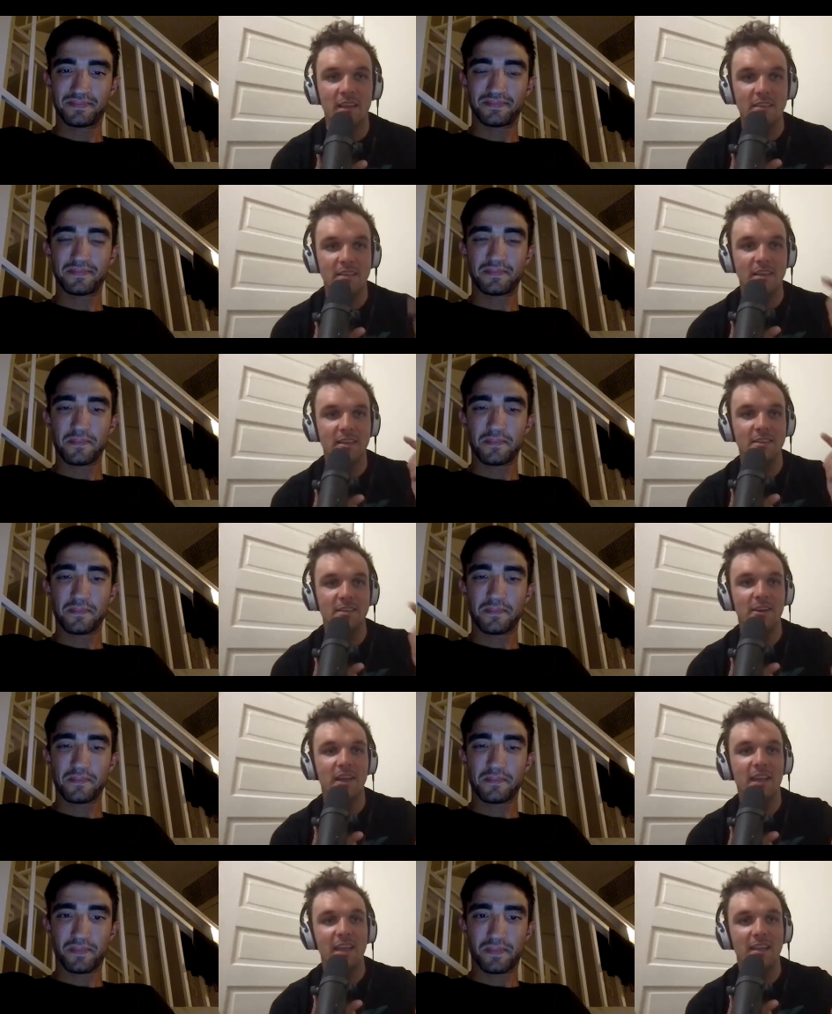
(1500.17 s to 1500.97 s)
Speaker 1: is going to
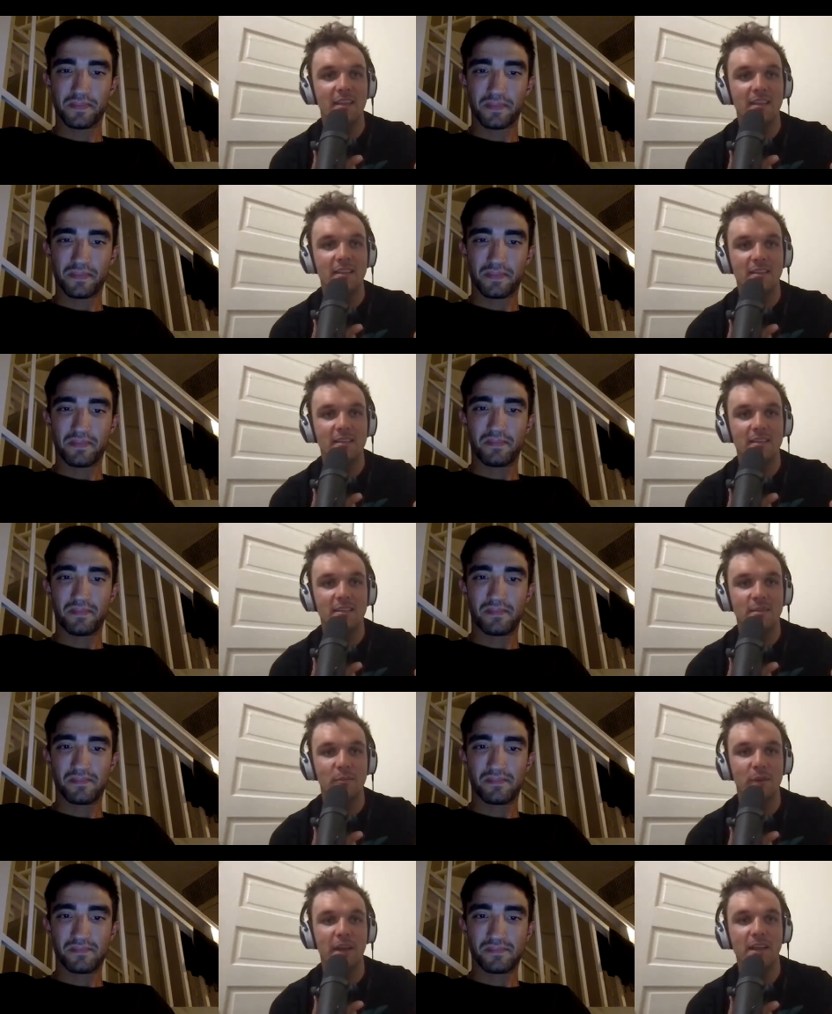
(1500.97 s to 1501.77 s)
donate
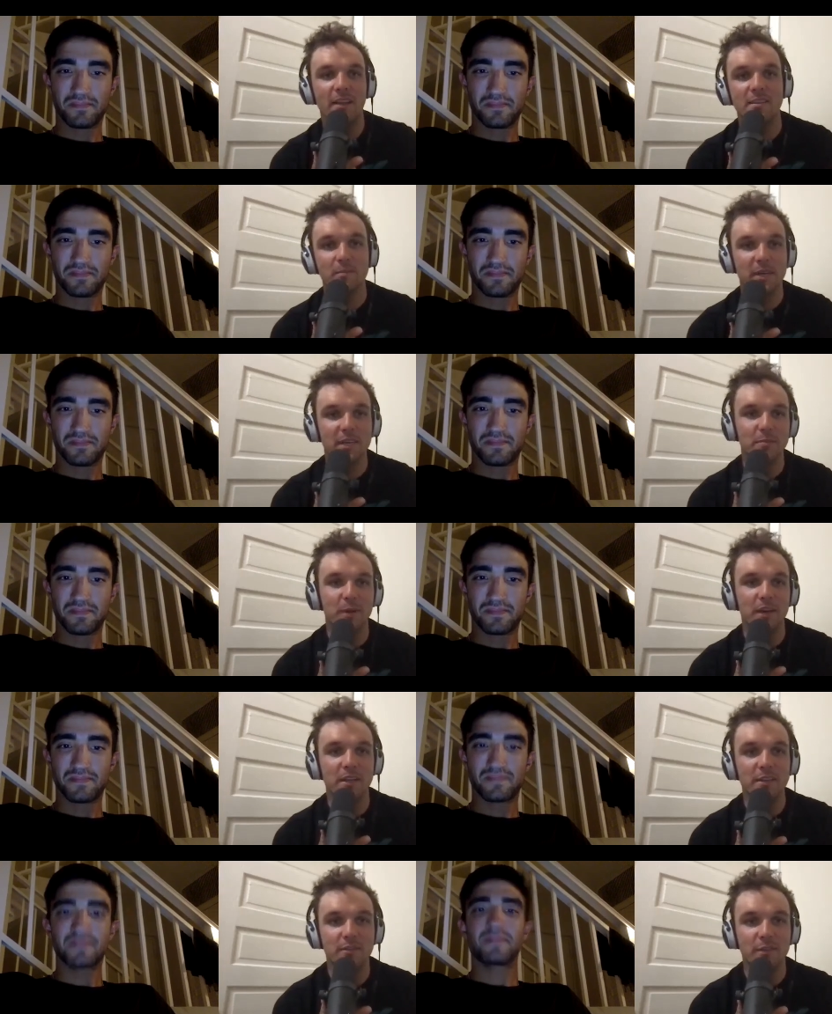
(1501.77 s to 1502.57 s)
some money to Best
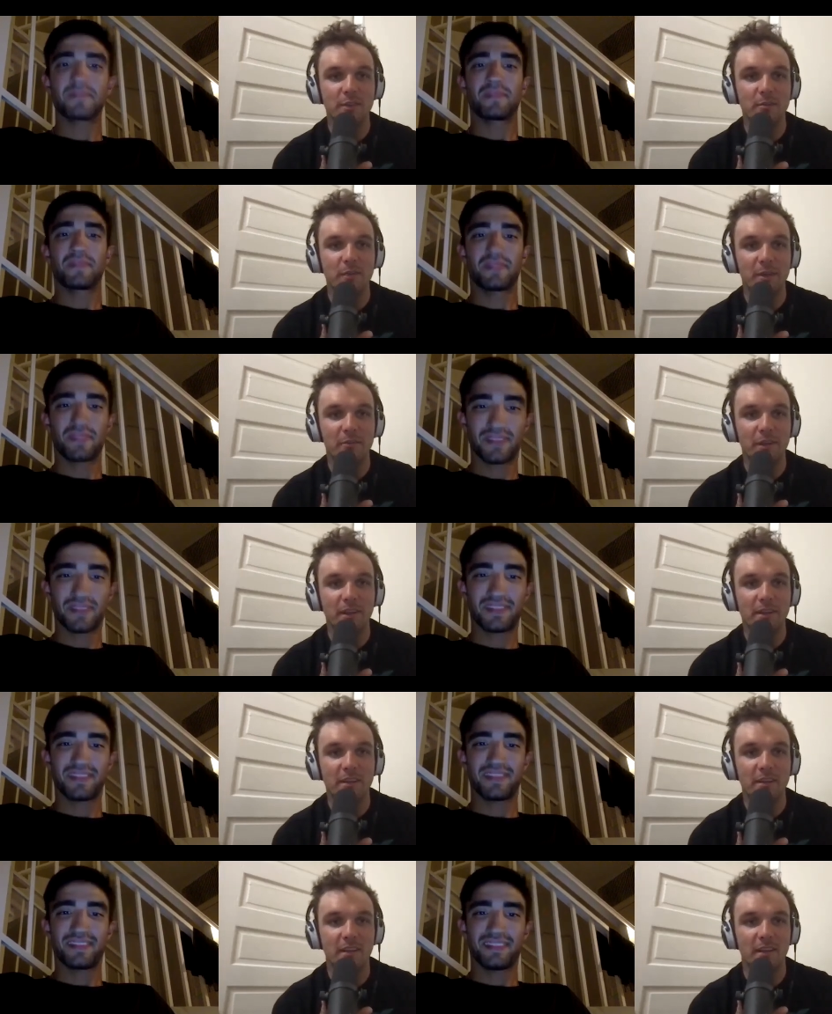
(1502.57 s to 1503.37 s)
Buddies for you, my
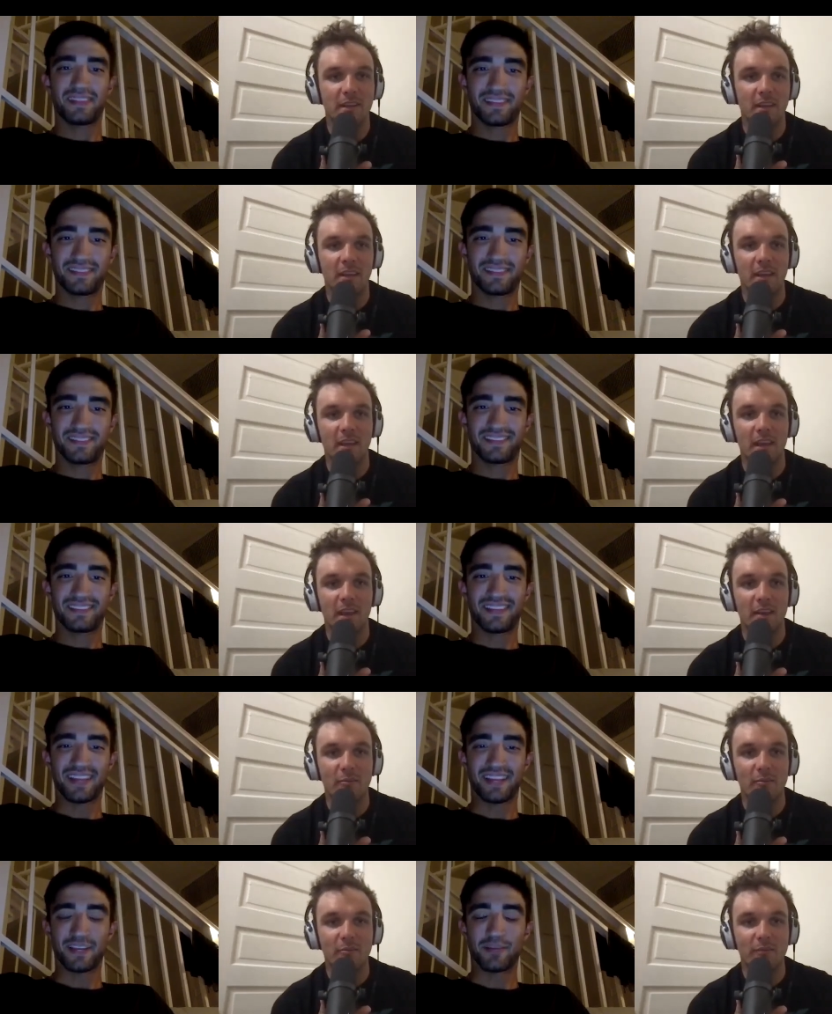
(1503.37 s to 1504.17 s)
friend.
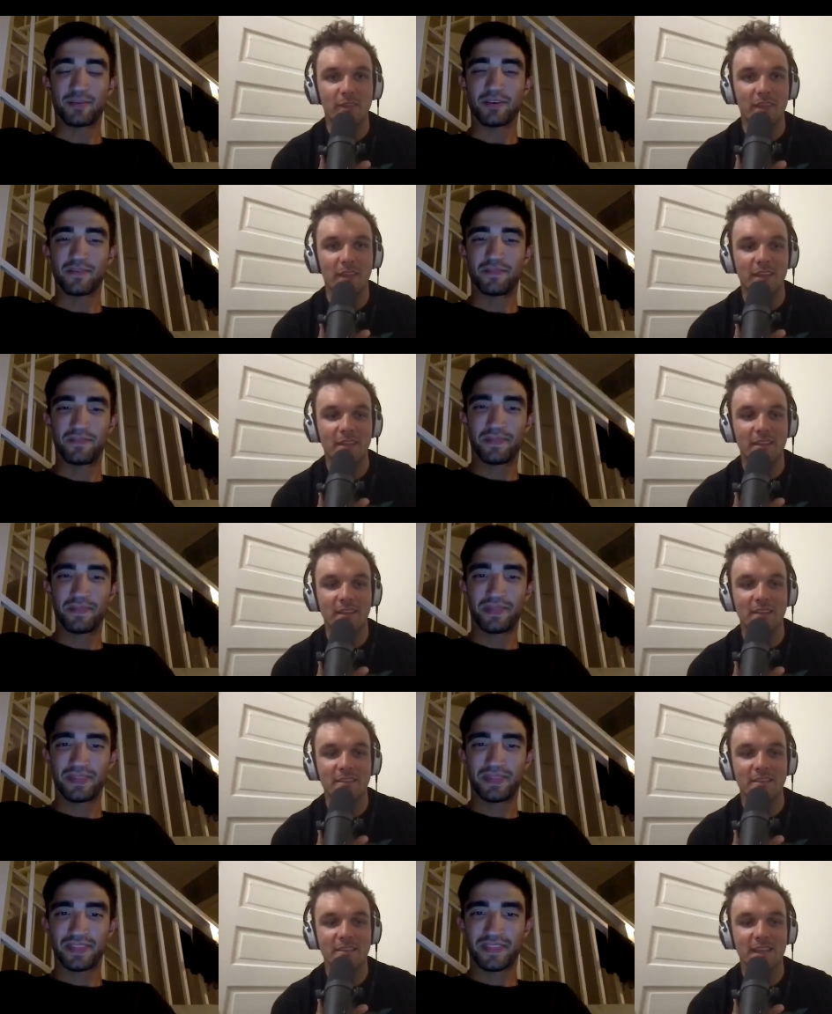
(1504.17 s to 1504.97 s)
Um, you. And,
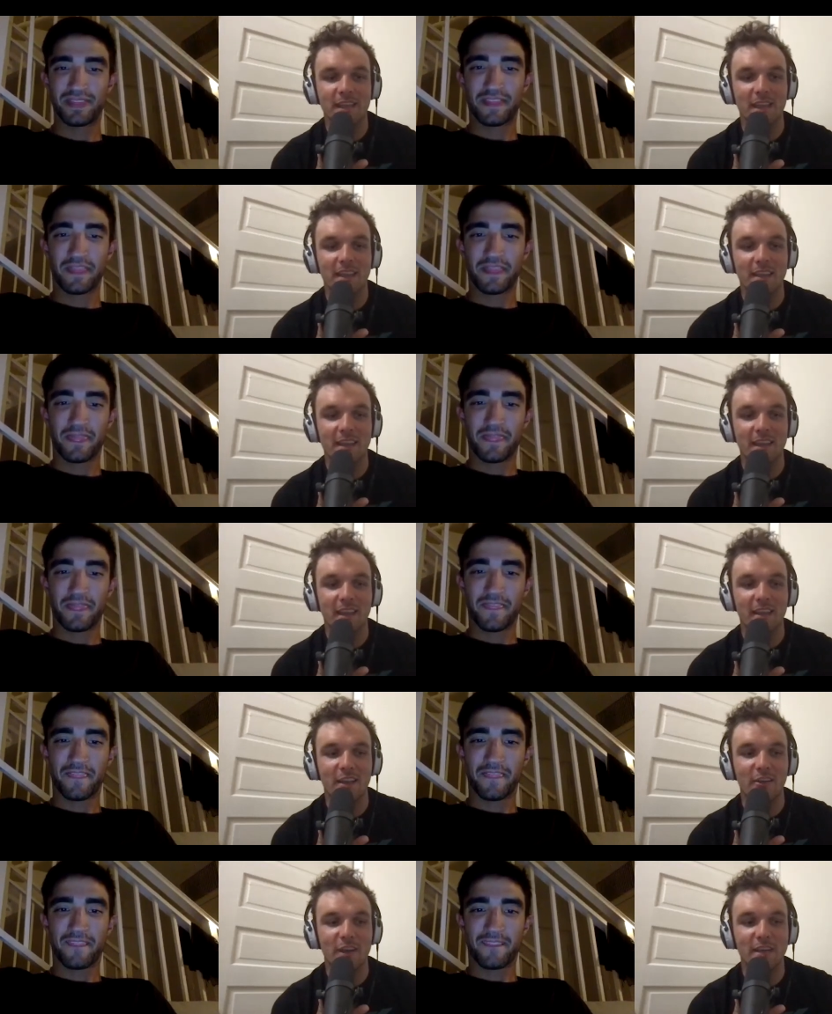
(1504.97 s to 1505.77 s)
and say, yeah,
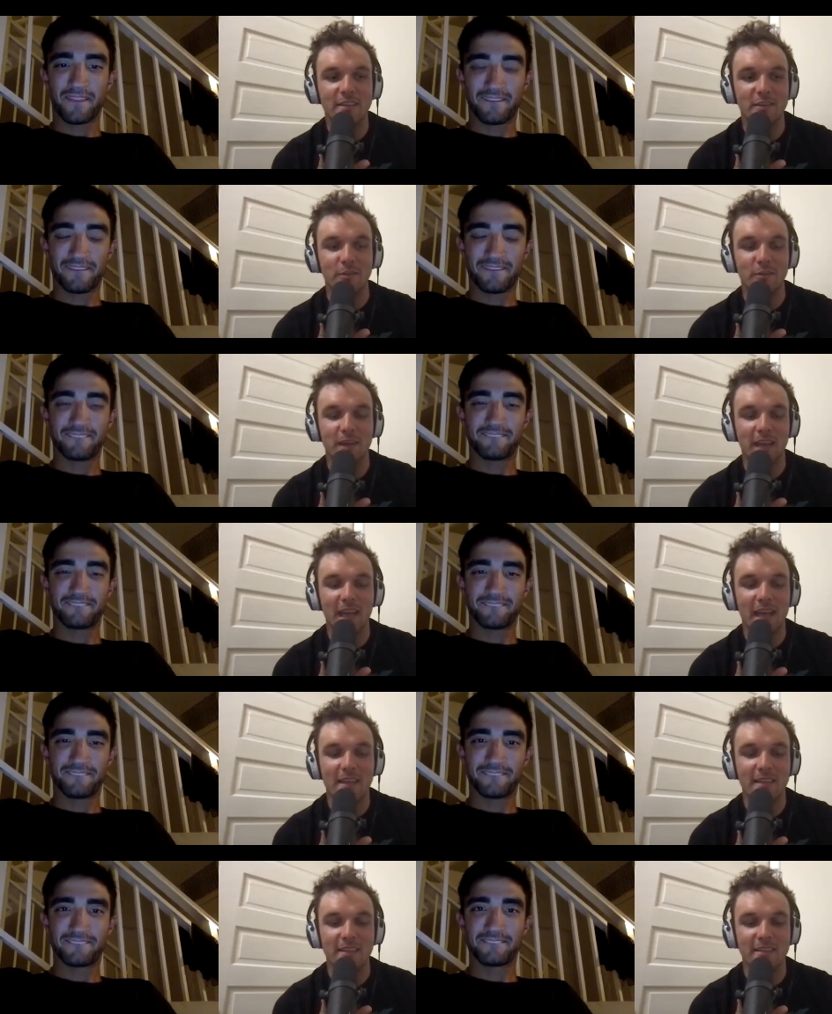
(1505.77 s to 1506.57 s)
congrats on winning
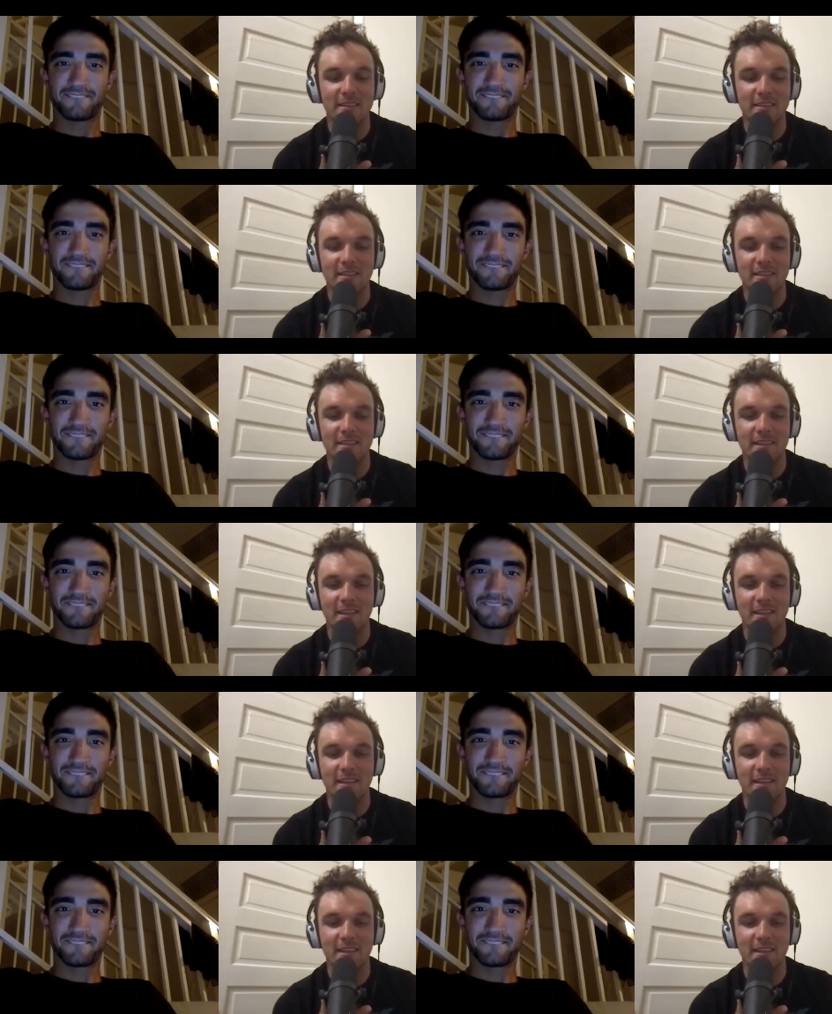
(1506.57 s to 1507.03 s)
Athens and,